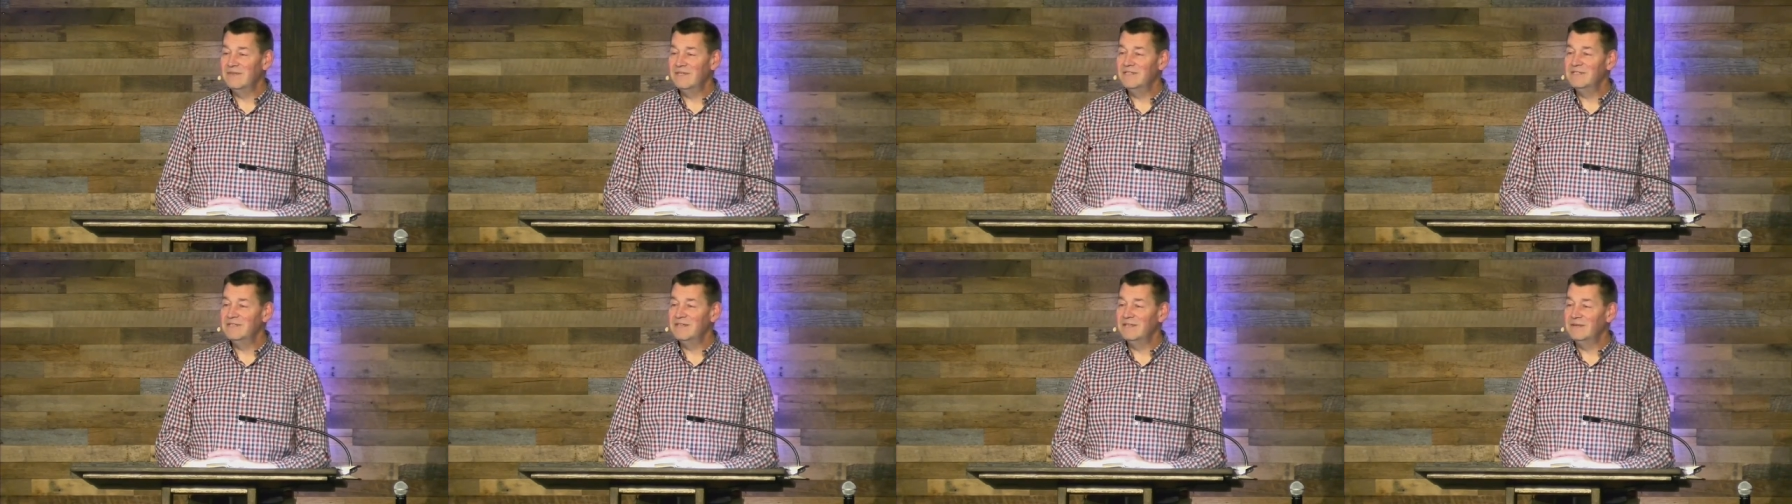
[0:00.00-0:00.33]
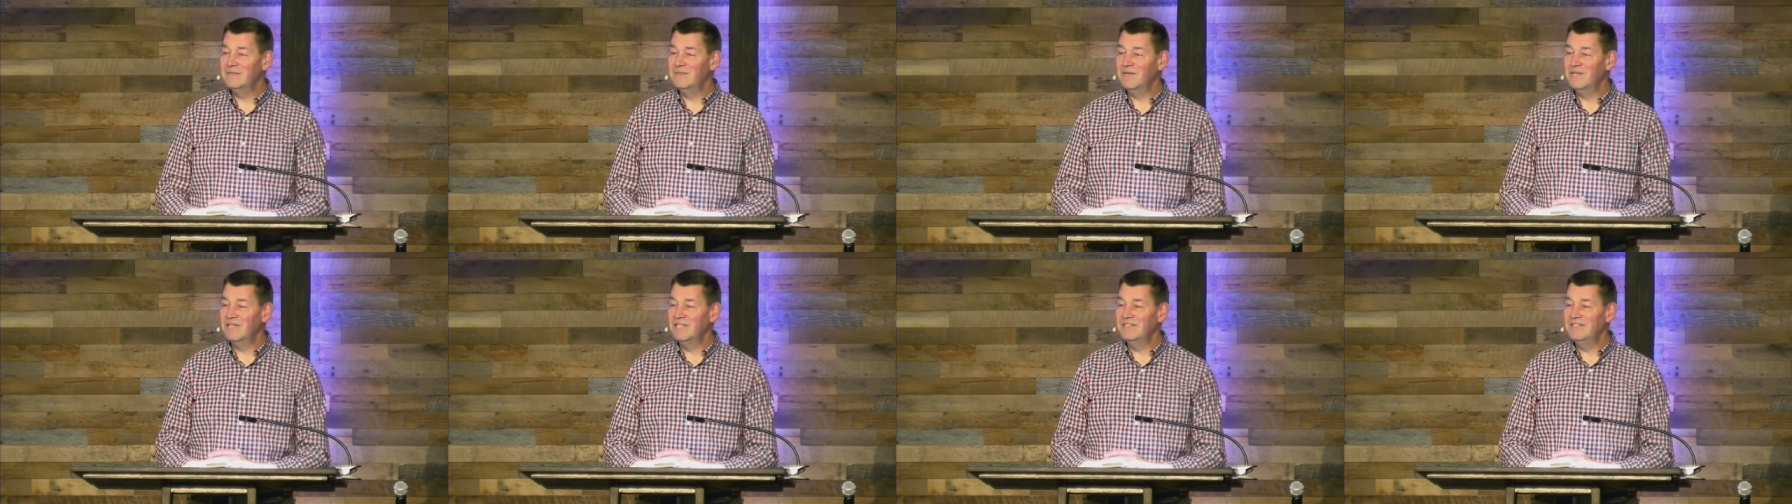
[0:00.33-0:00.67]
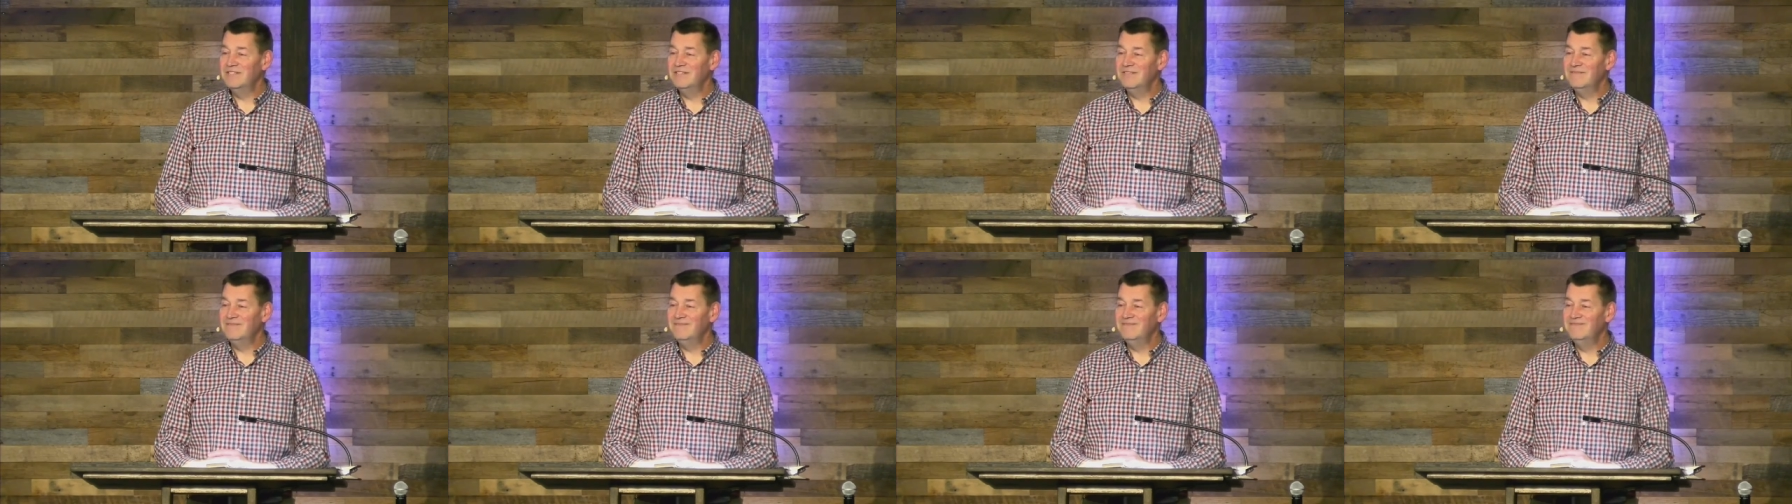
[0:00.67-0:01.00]

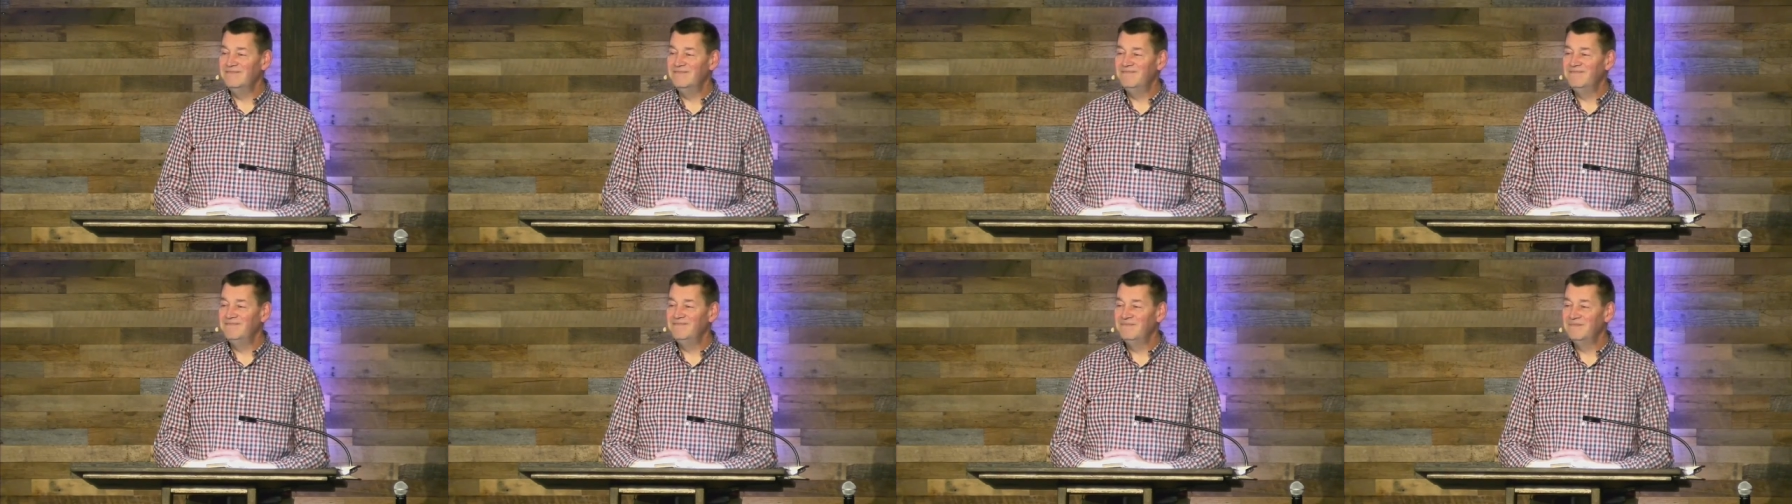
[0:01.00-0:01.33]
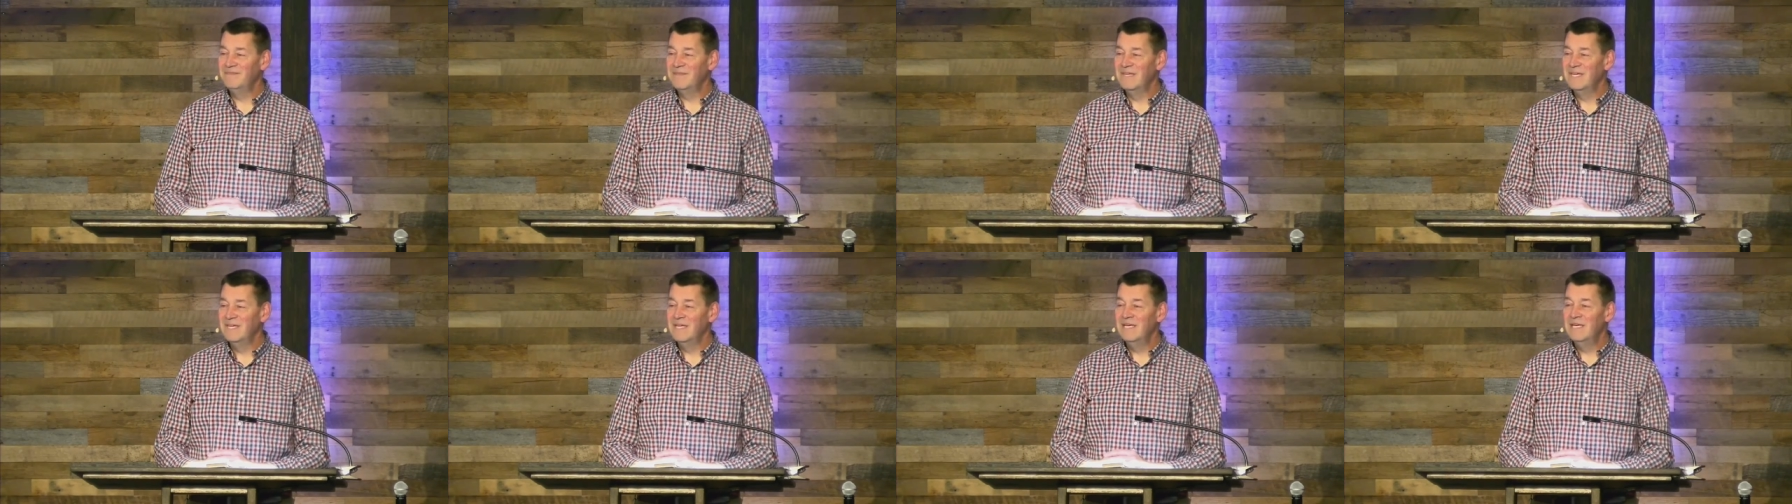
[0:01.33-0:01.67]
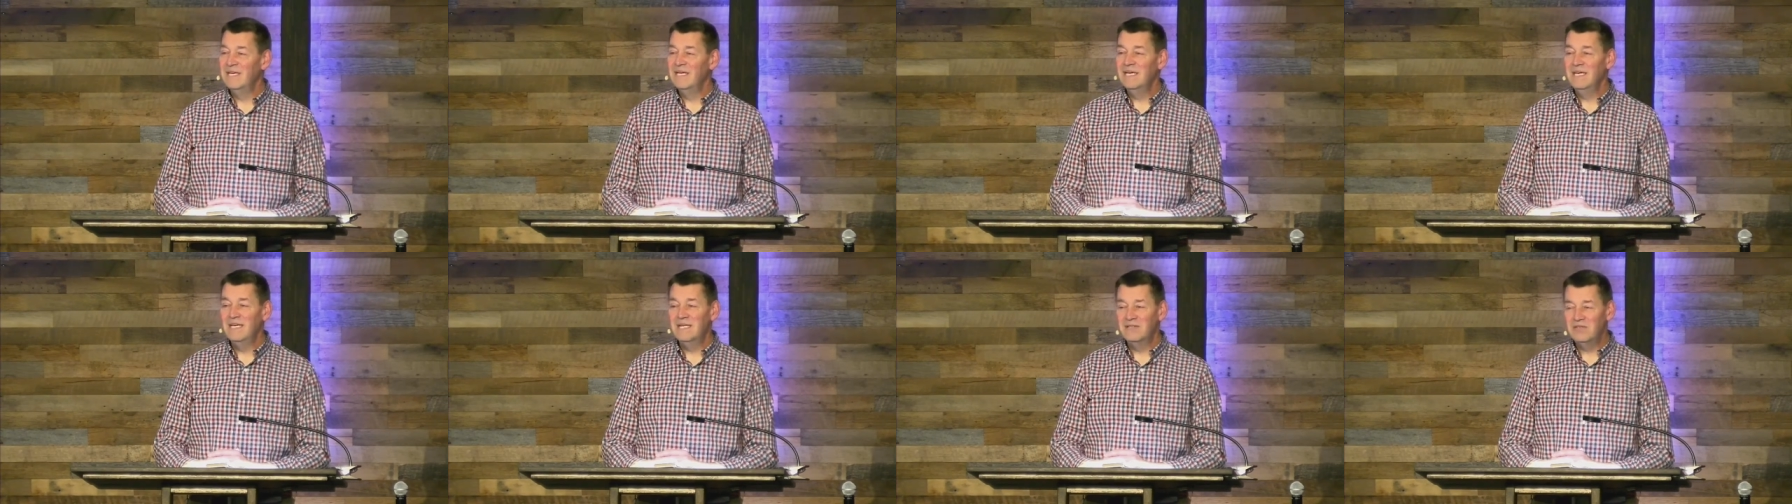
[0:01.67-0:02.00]
celebration.
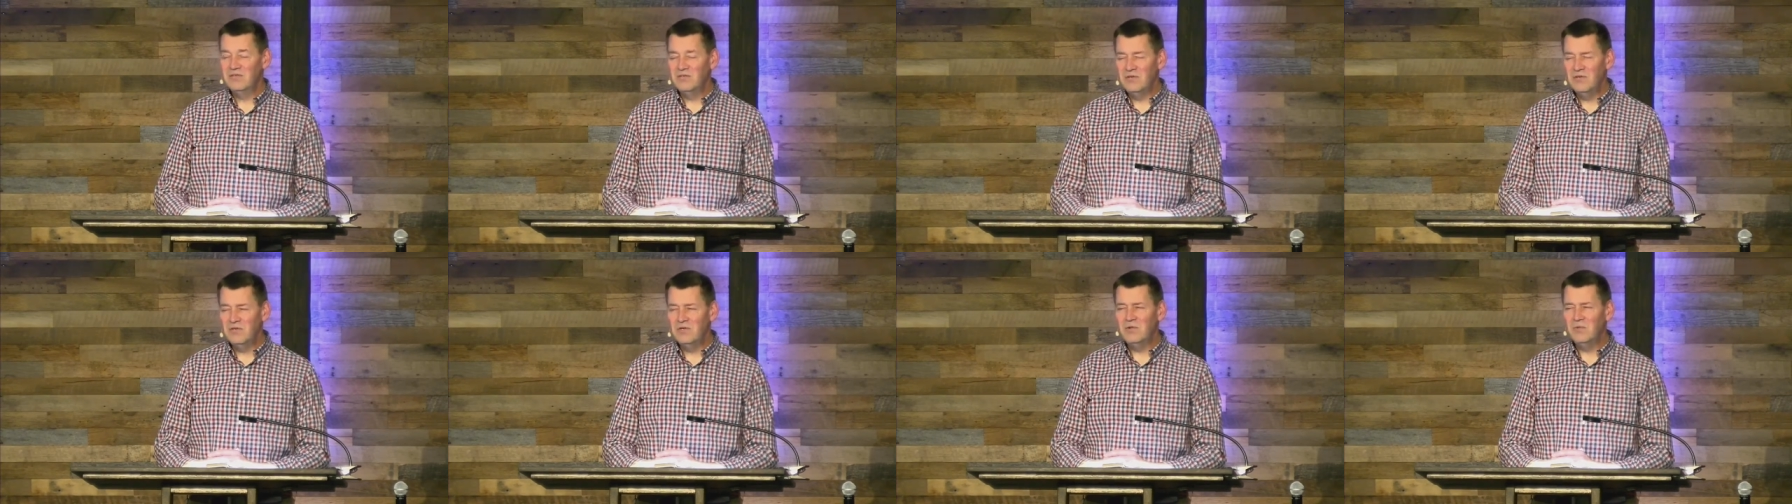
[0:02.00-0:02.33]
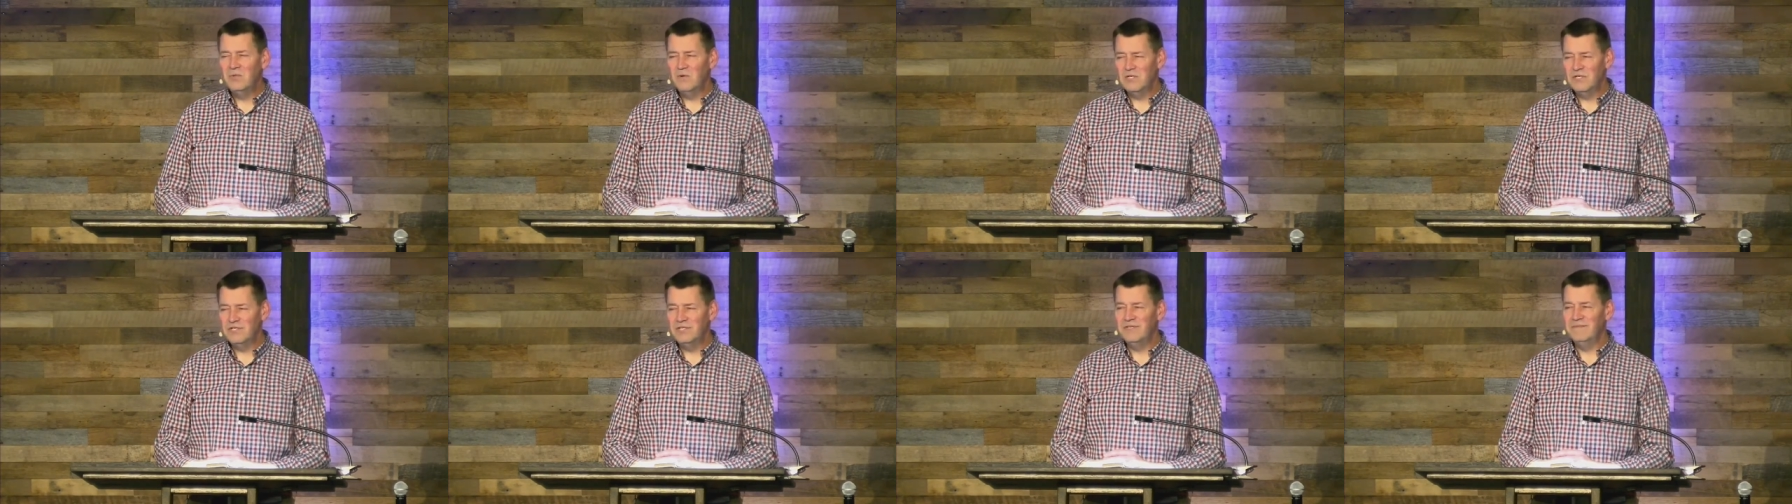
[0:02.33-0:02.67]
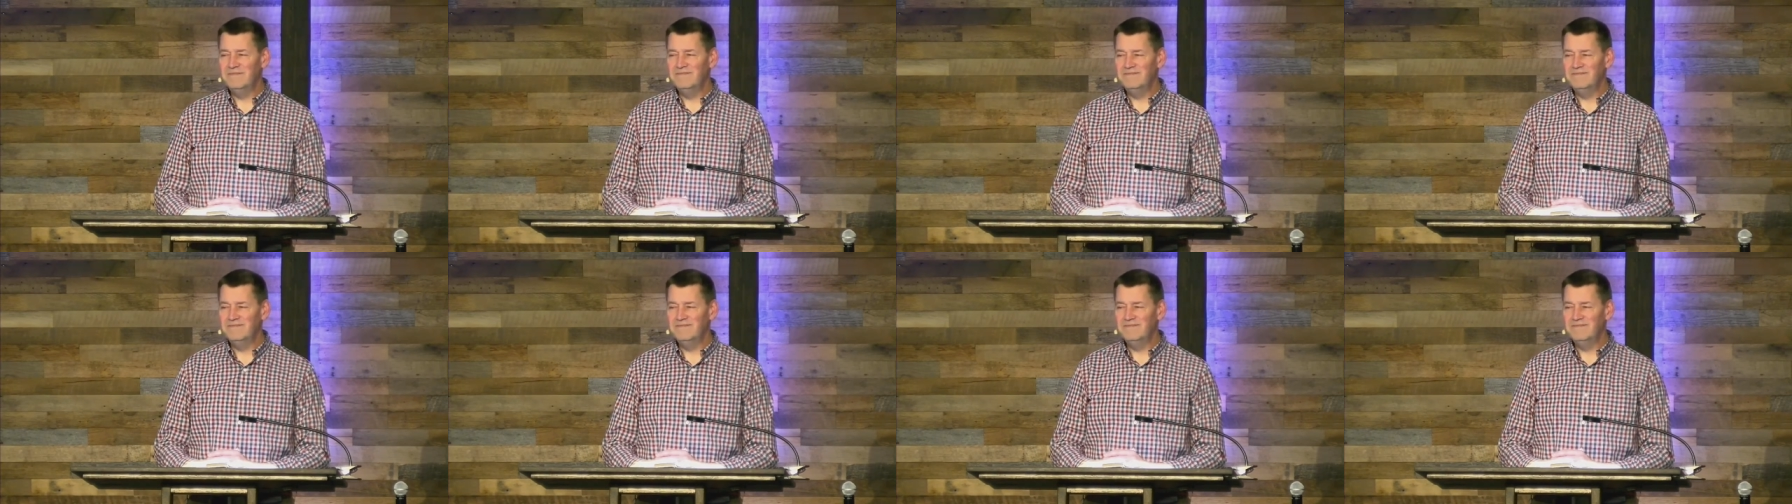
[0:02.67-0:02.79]
It's good to worship.